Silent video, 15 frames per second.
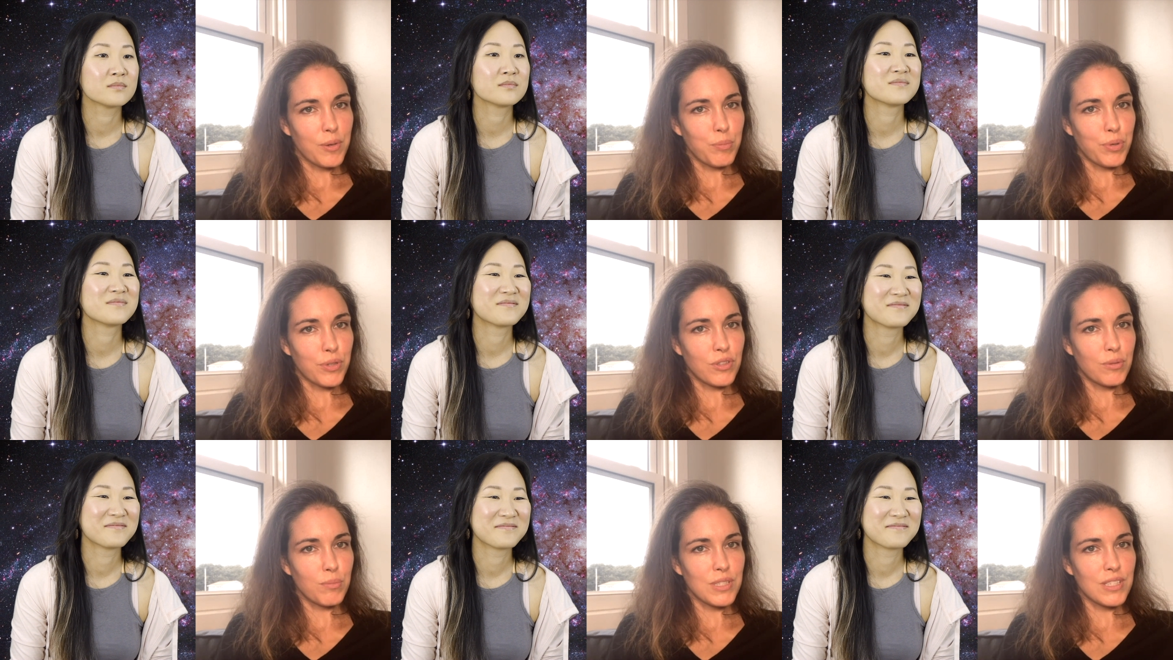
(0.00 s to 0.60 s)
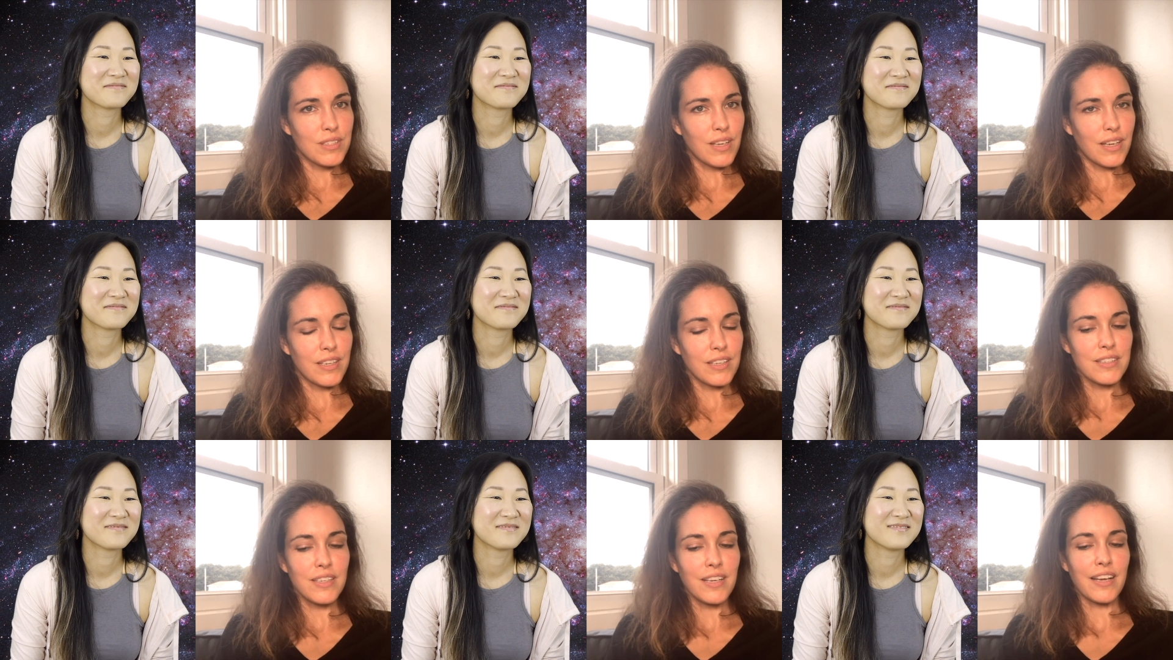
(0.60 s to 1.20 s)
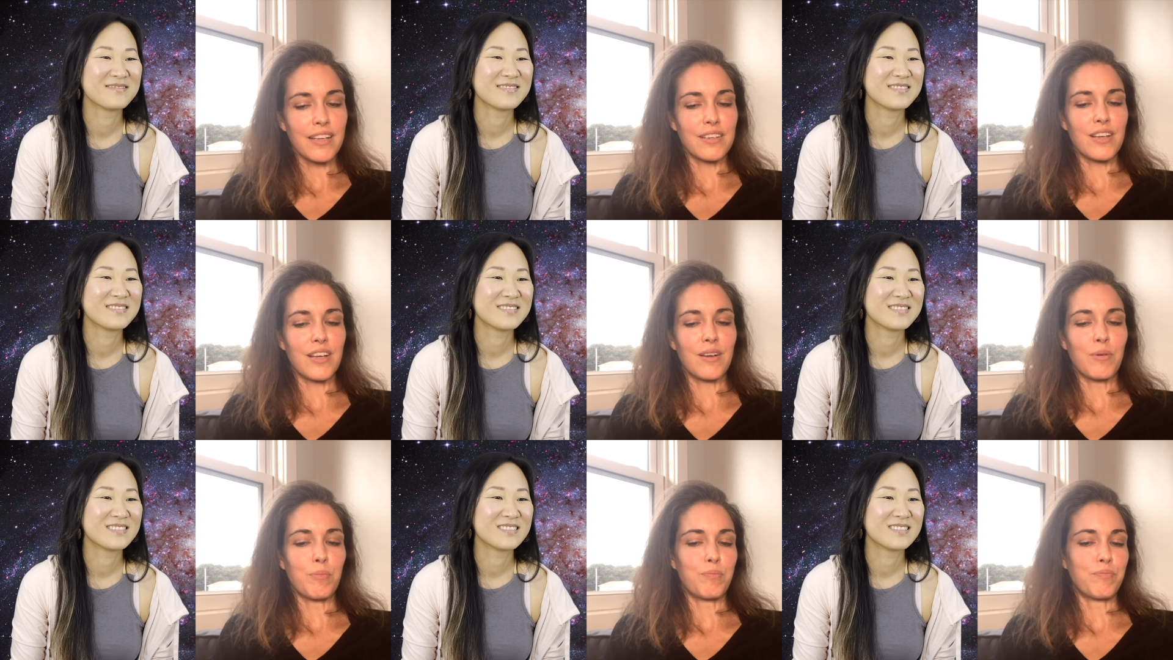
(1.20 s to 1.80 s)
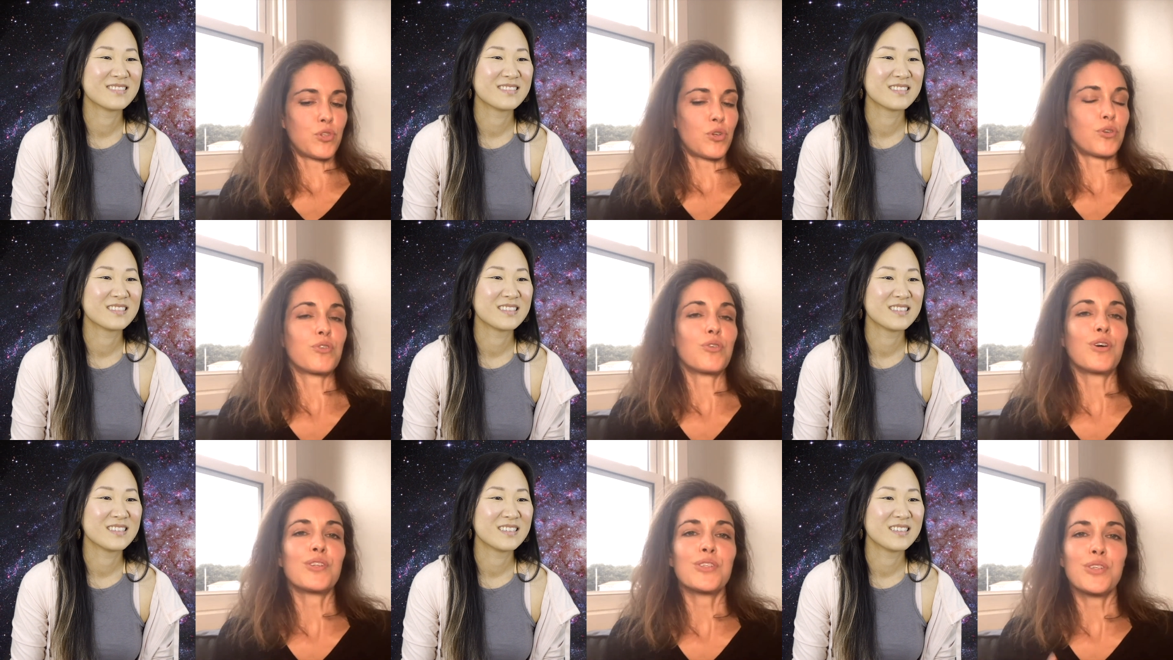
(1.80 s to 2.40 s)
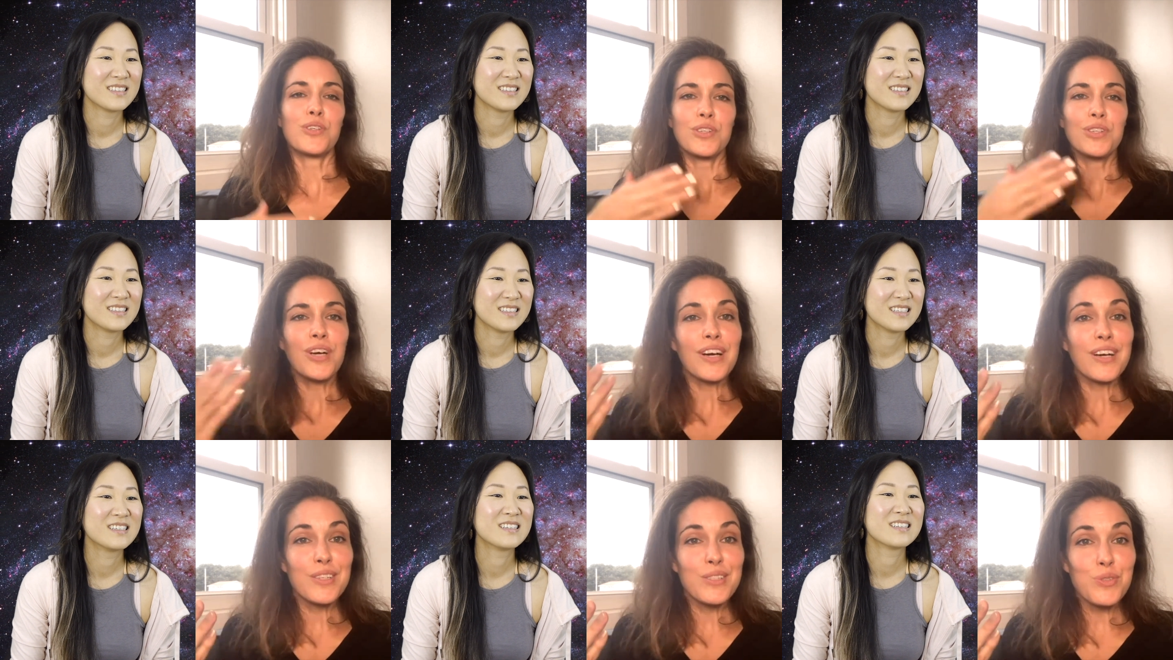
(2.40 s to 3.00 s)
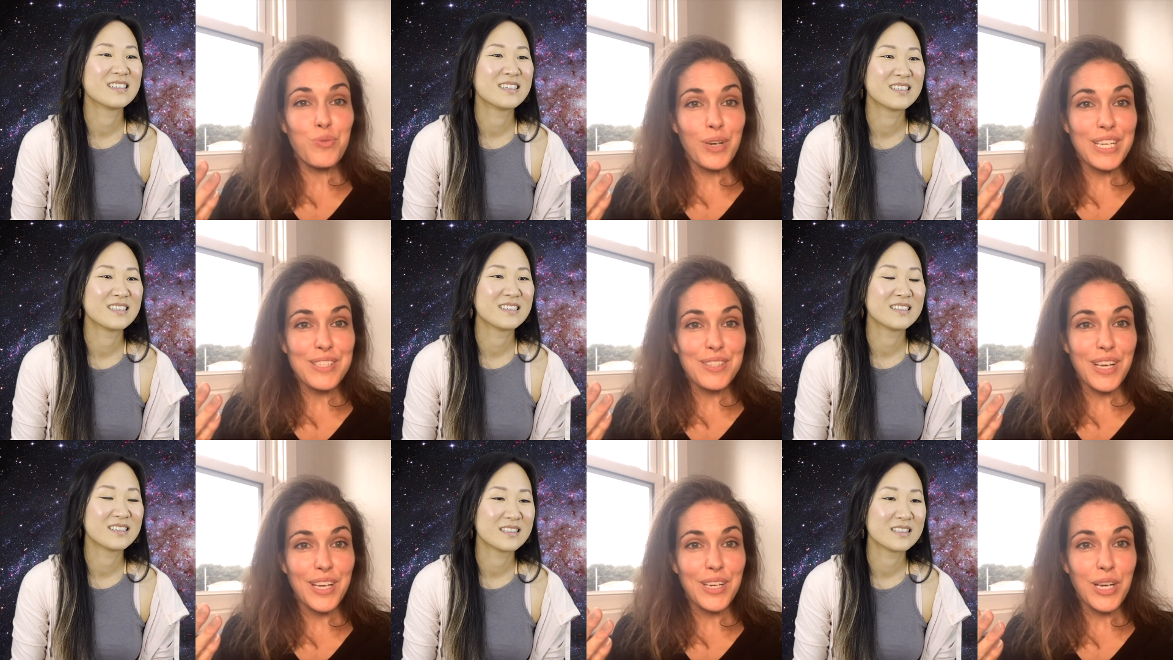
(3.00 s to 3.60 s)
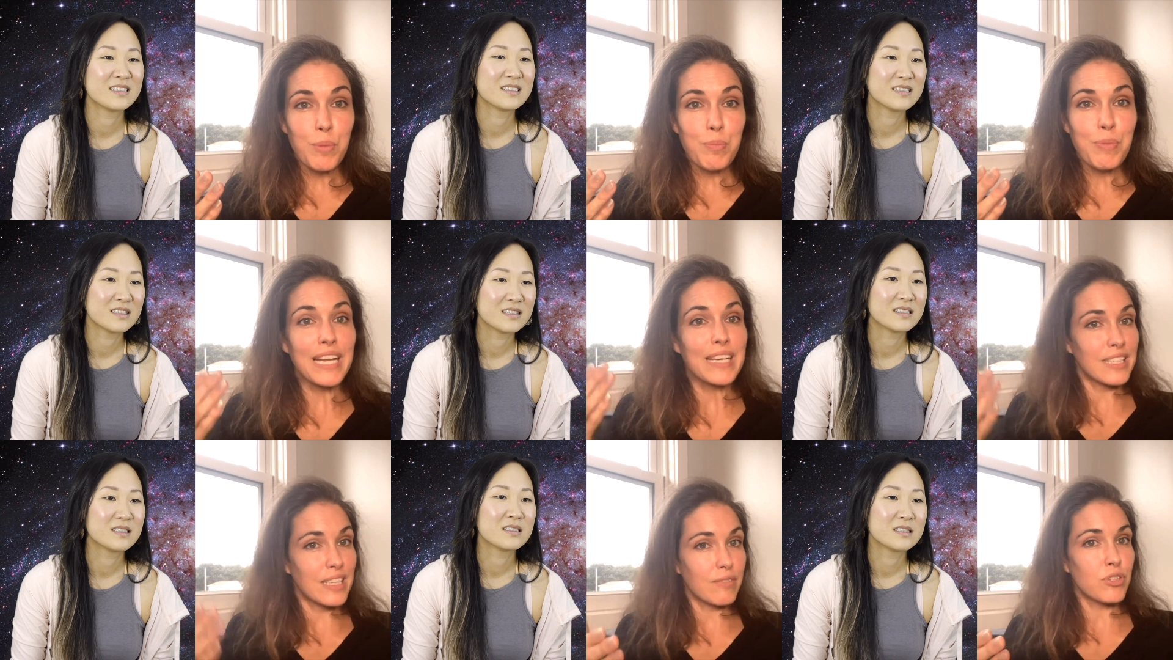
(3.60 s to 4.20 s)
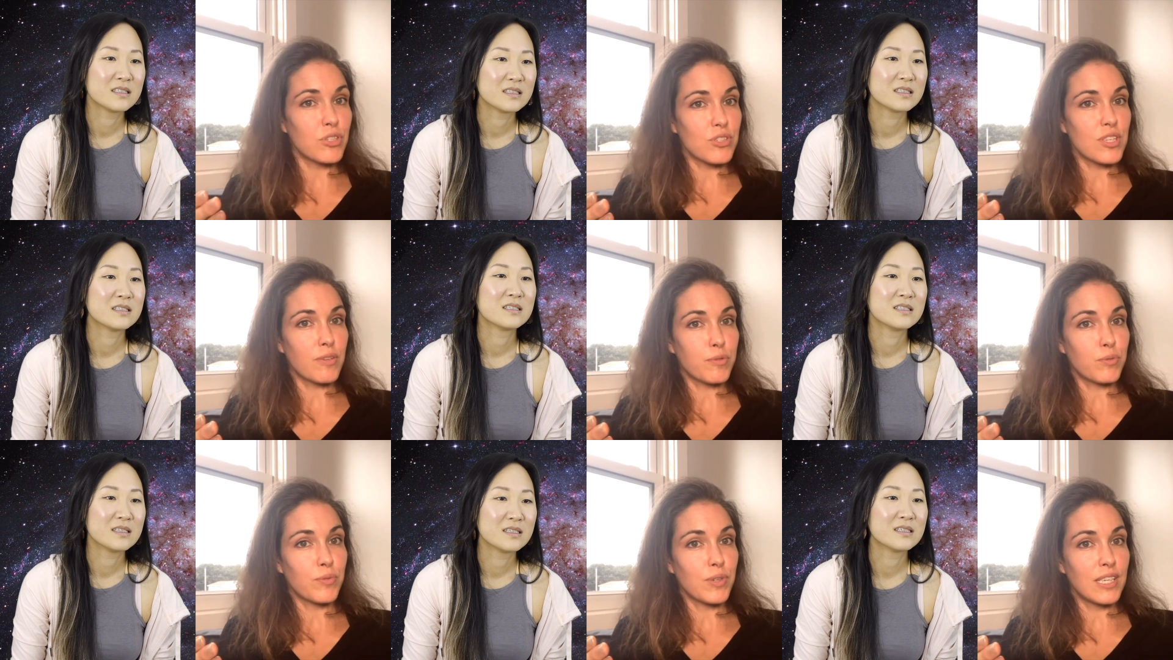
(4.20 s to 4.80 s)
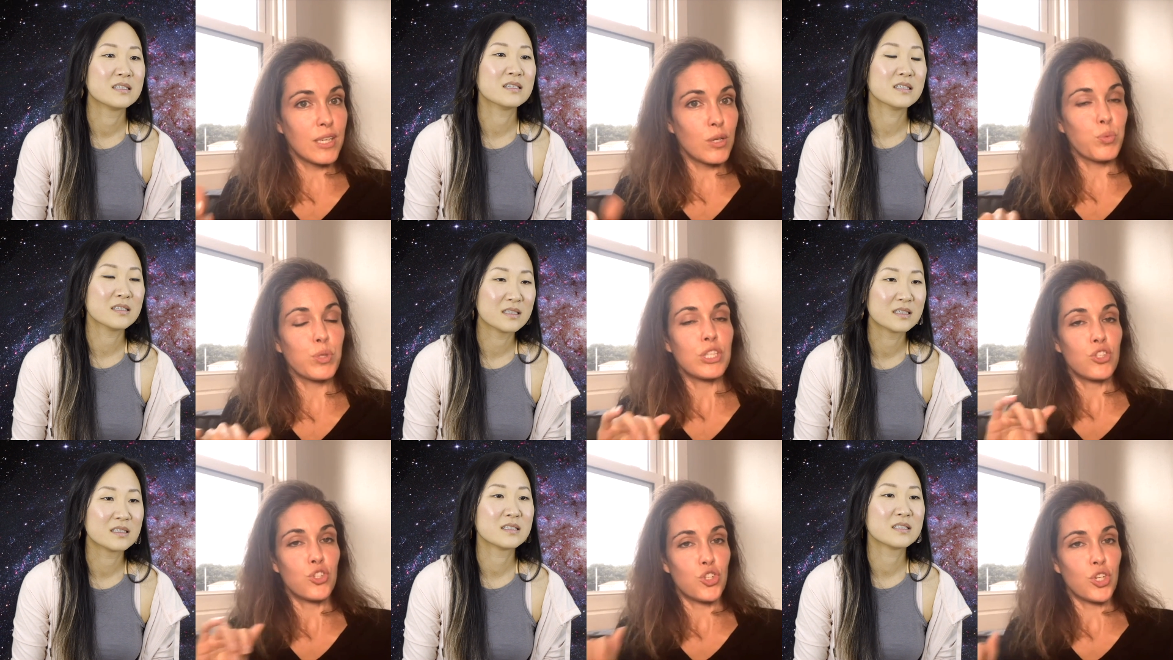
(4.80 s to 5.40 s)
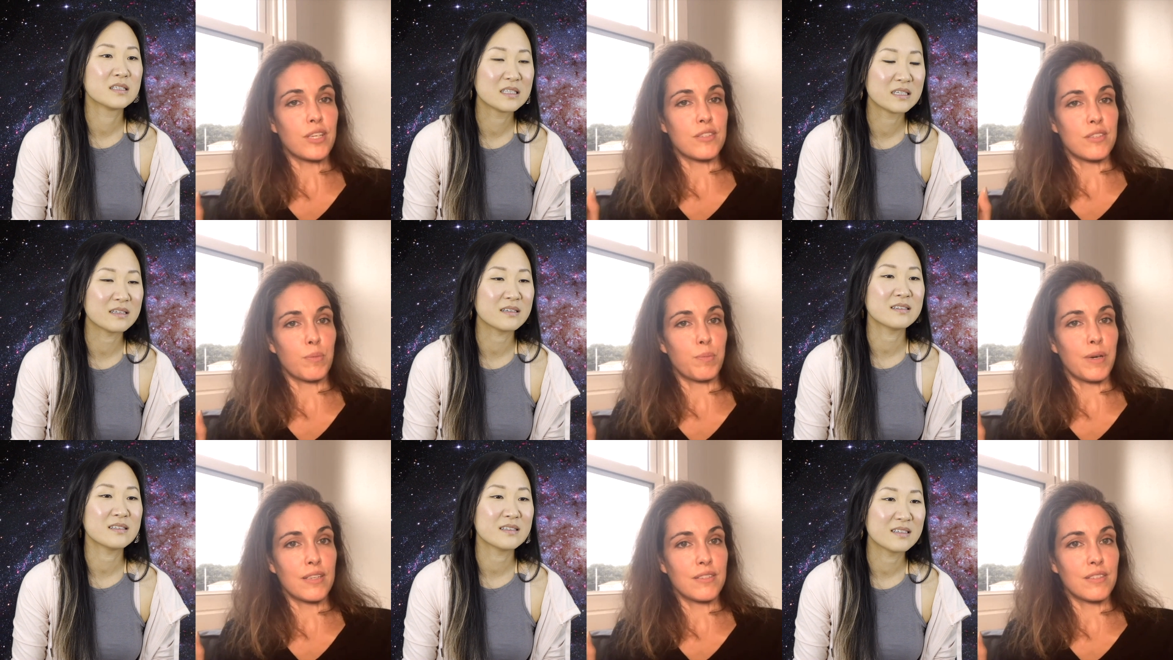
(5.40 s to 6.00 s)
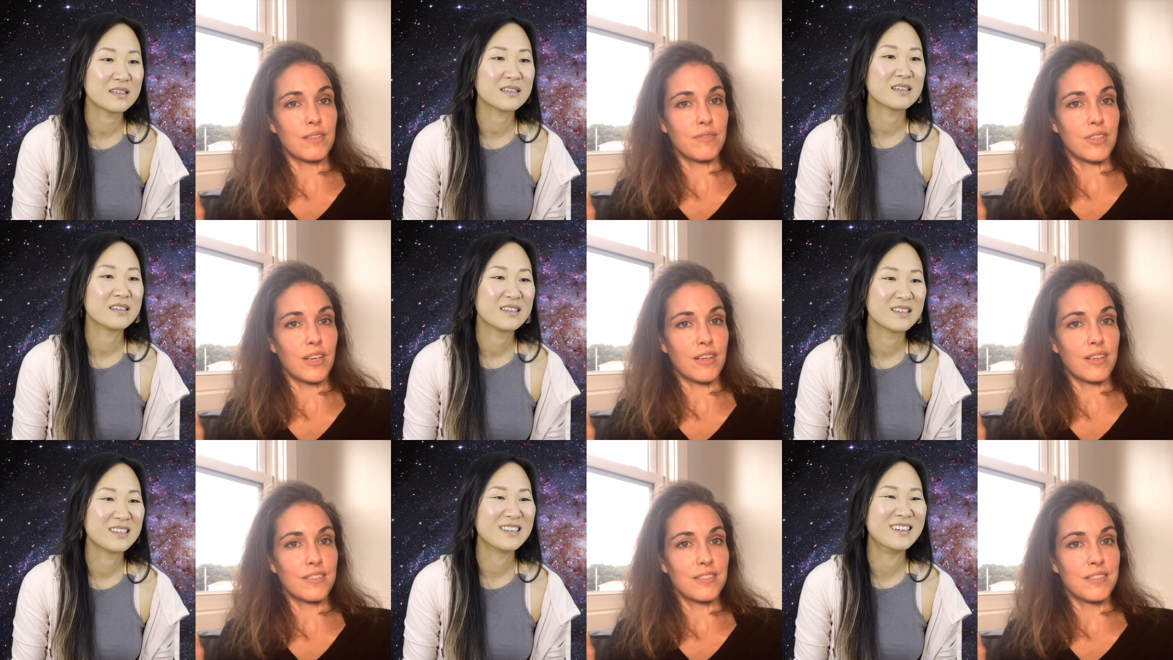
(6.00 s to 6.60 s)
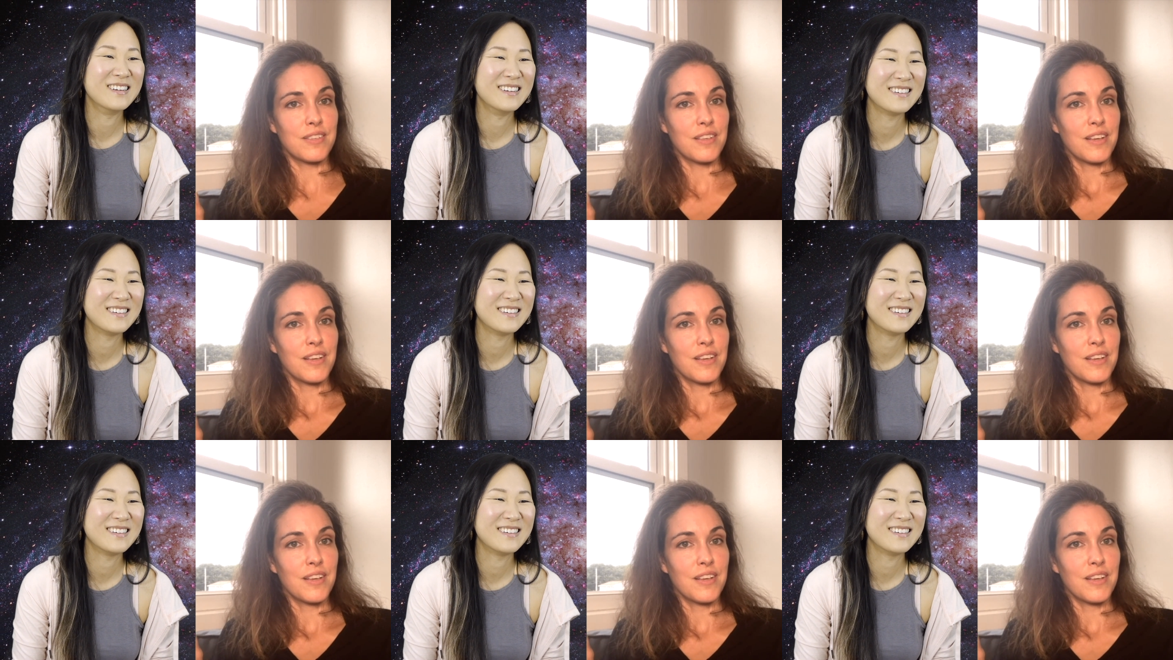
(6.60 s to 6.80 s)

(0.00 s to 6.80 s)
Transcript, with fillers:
Speaker 1: and put them aside and turn all the good cards right side up and give yourself a reading with just the positive cards.